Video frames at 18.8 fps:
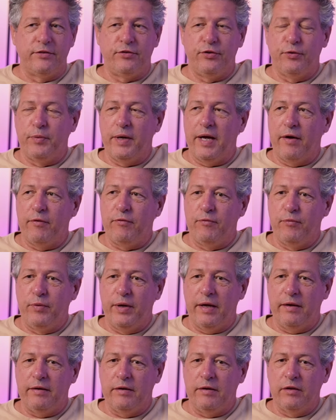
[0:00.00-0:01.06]
too. We had
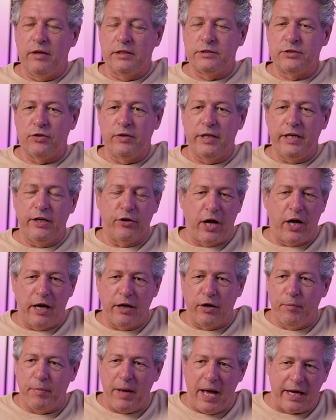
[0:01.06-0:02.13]
so Leo and I
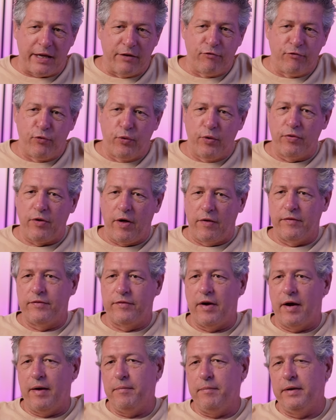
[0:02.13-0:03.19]
go back and forth all the
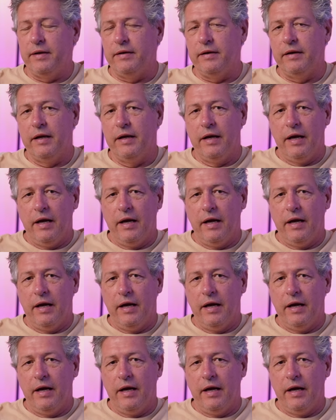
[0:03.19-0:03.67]
time, and